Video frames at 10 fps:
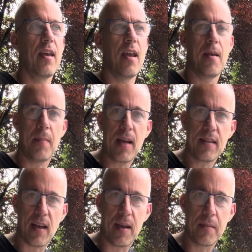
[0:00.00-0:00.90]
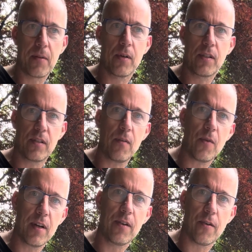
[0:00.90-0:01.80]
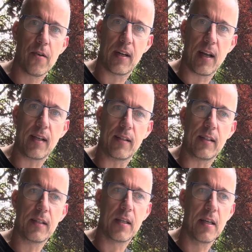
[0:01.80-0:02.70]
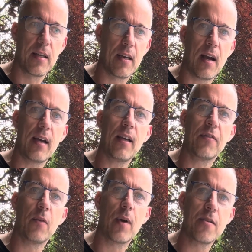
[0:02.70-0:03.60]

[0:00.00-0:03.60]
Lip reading: In my time, that was somewhere in the early 90s, I have to wait